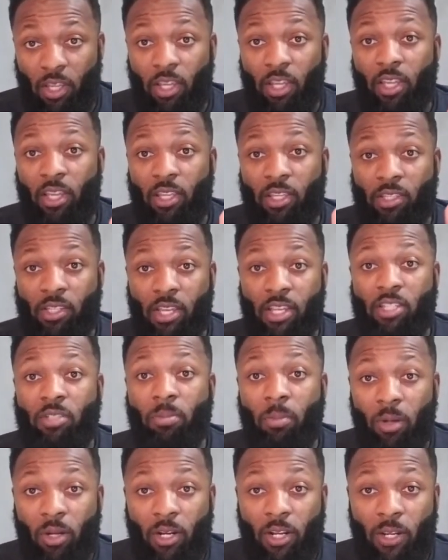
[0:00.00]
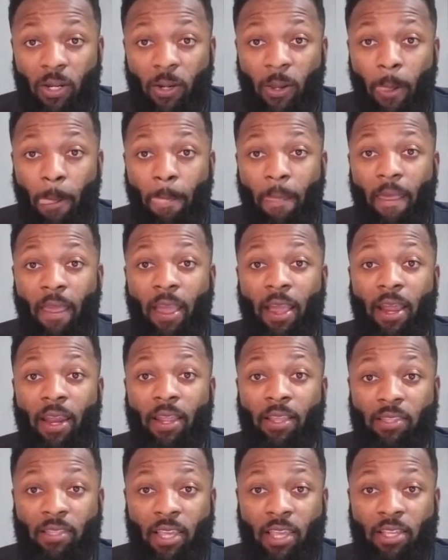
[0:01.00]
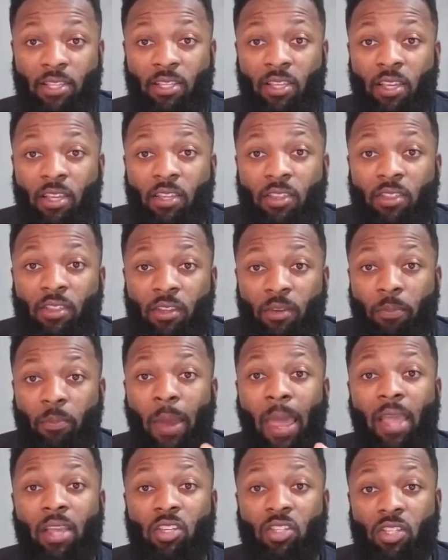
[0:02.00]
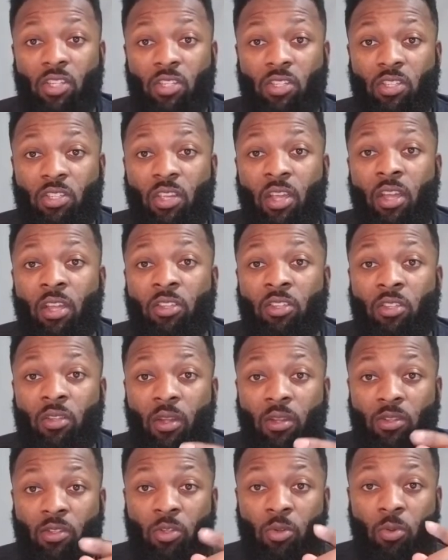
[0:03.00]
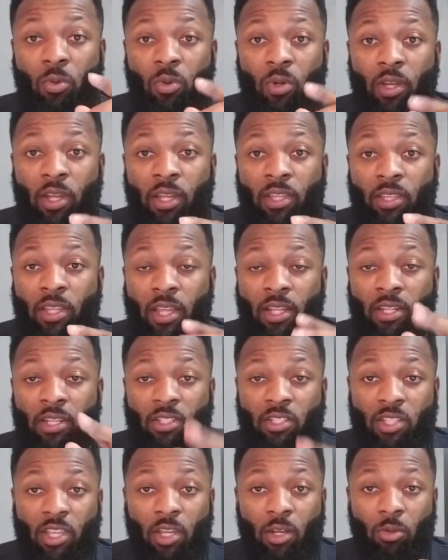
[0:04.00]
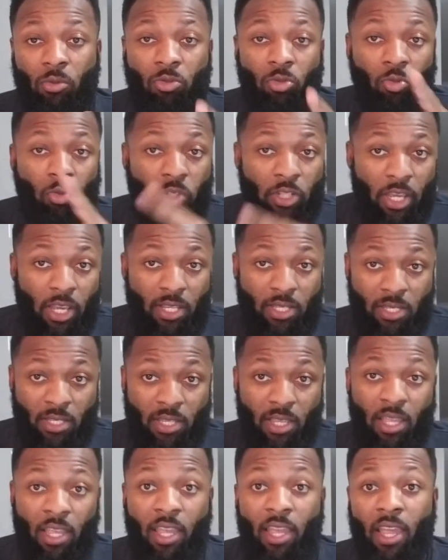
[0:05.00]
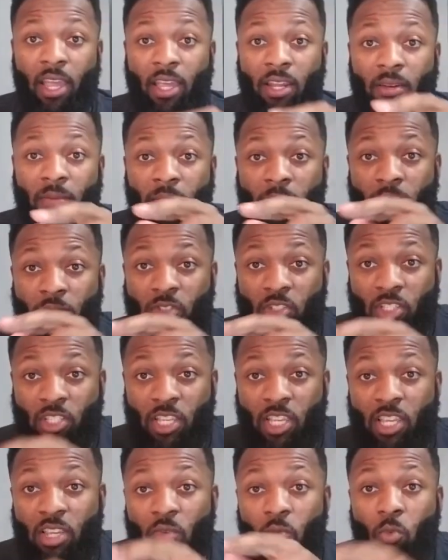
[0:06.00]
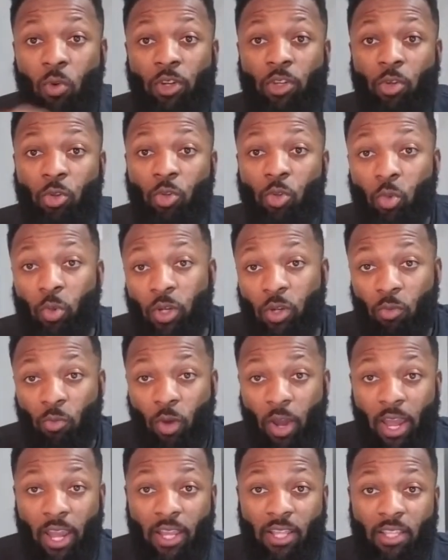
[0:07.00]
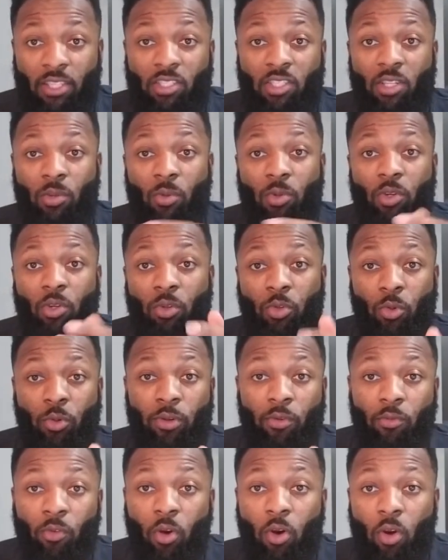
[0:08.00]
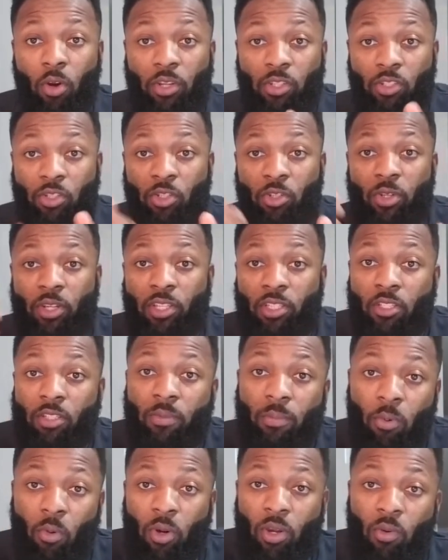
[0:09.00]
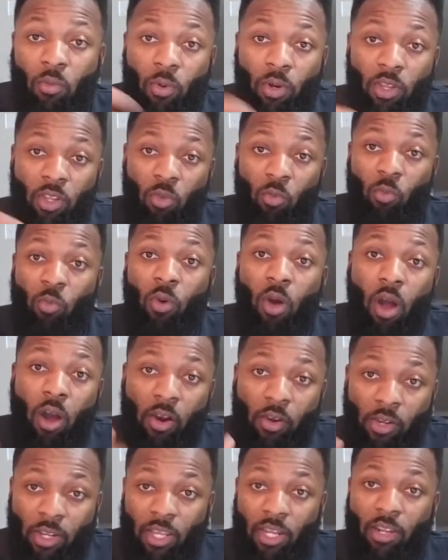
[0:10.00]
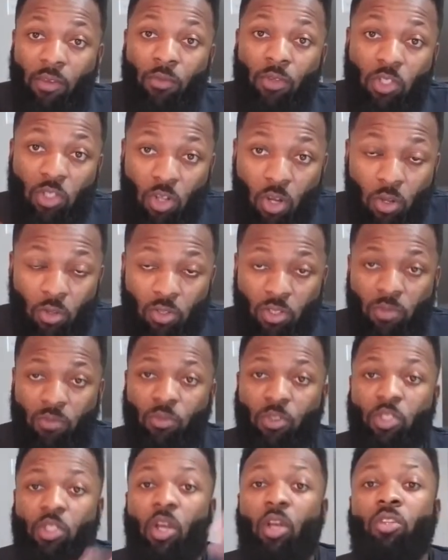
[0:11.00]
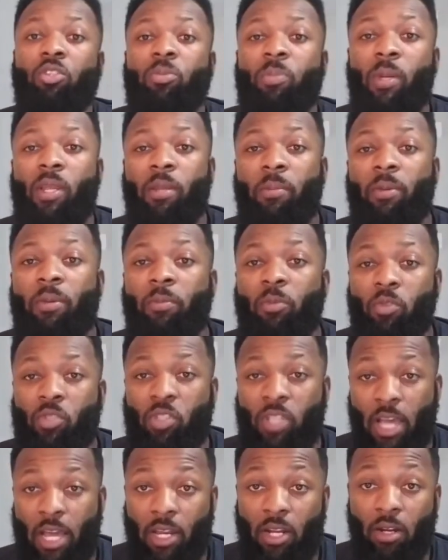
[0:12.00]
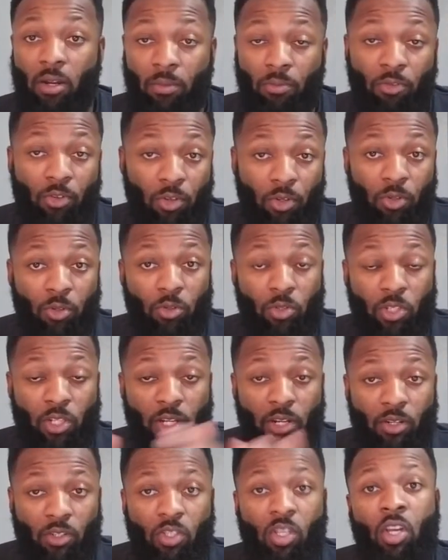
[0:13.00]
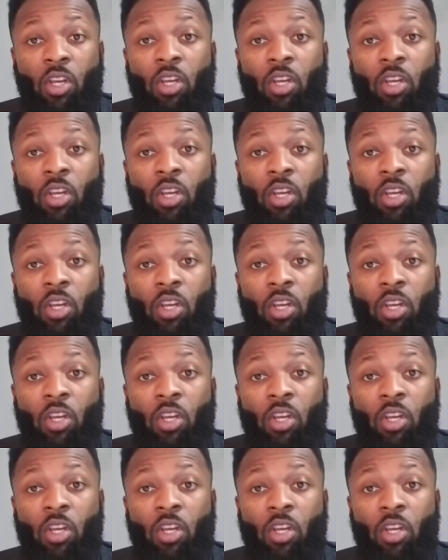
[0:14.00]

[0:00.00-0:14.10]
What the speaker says: It takes money, and it takes the patience and the skill to test and see what you're doing right and see what you're doing wrong until you get to the point where you are getting results. Results meaning people signing up for your newsletter.